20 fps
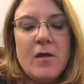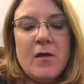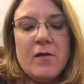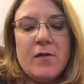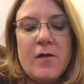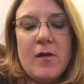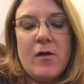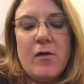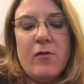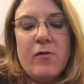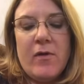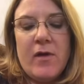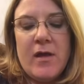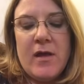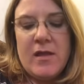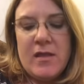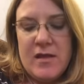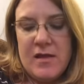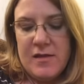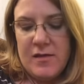So
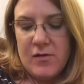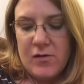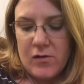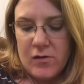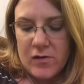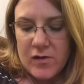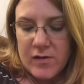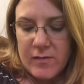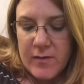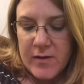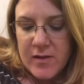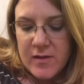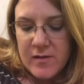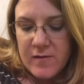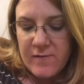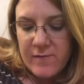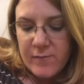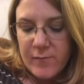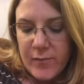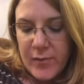this is a little
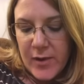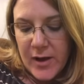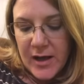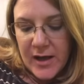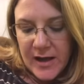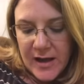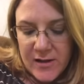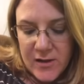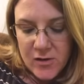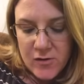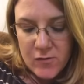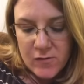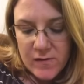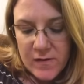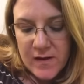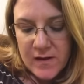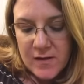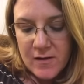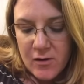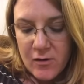expensive. But I know there are
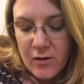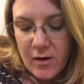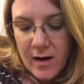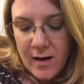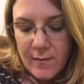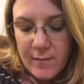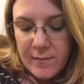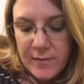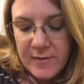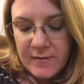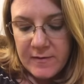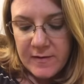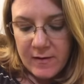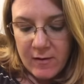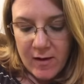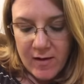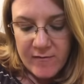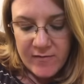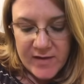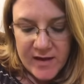things I'll
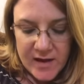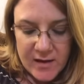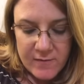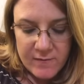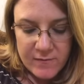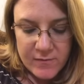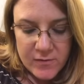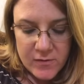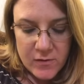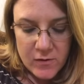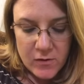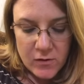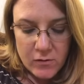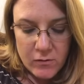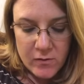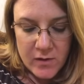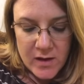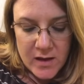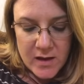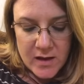gravitate
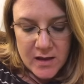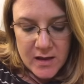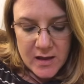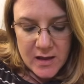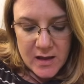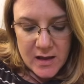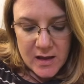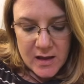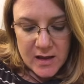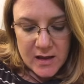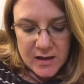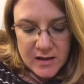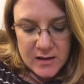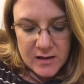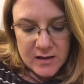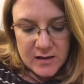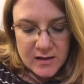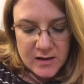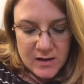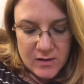to.
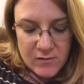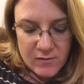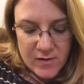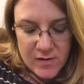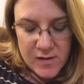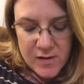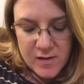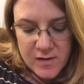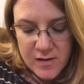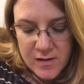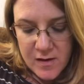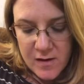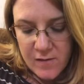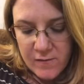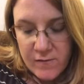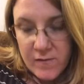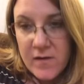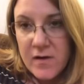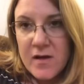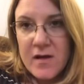And the rest of the
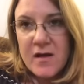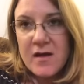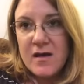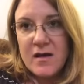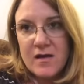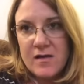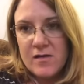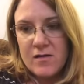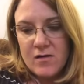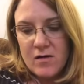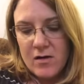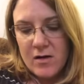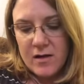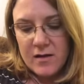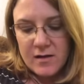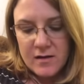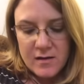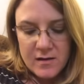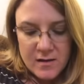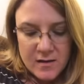stuff is
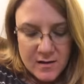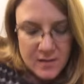not.